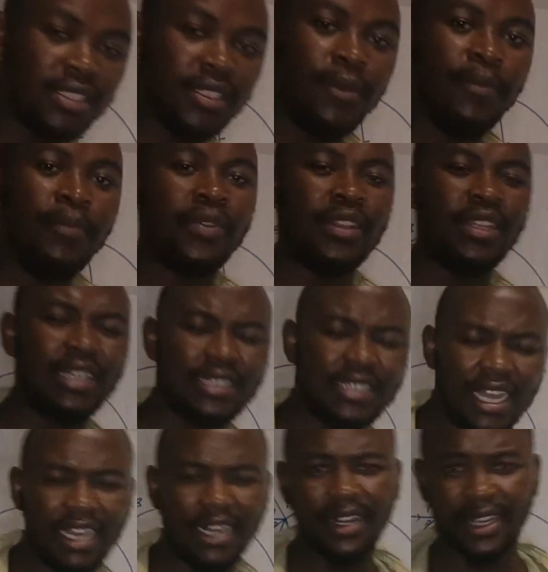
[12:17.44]
it the
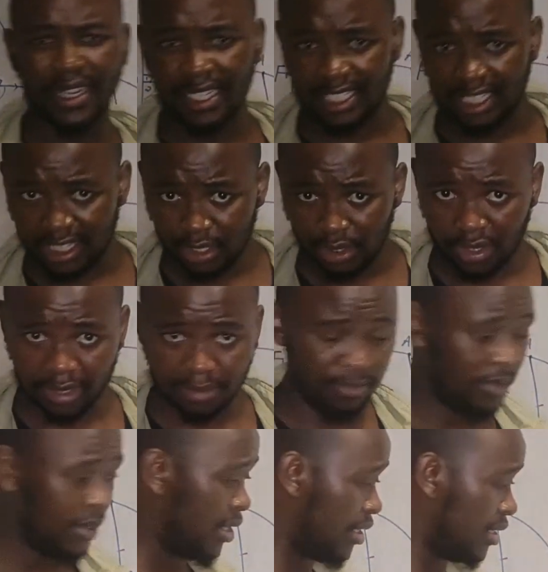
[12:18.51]
tan red theorem.